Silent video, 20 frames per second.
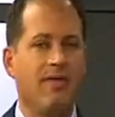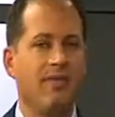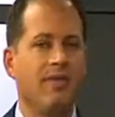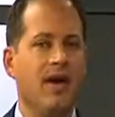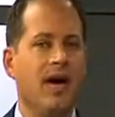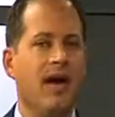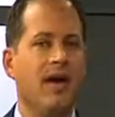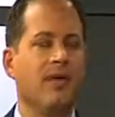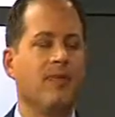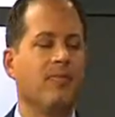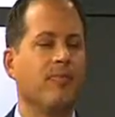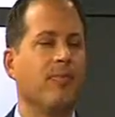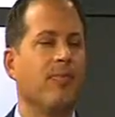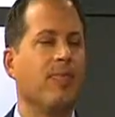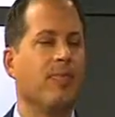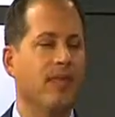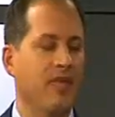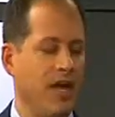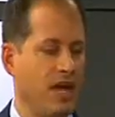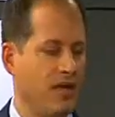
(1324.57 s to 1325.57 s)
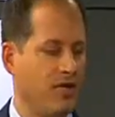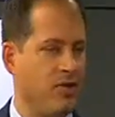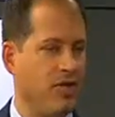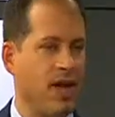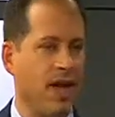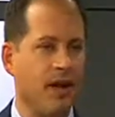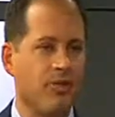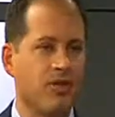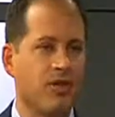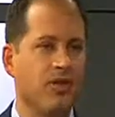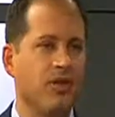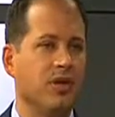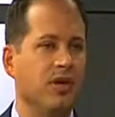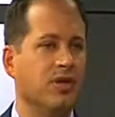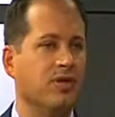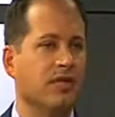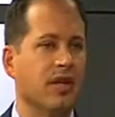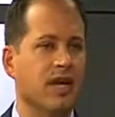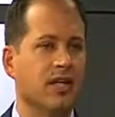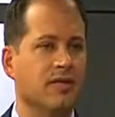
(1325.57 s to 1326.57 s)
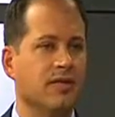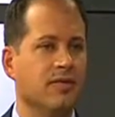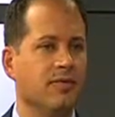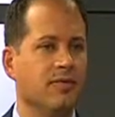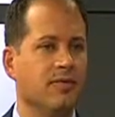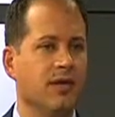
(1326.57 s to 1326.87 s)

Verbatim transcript: Is that true? I, that is absolutely correct.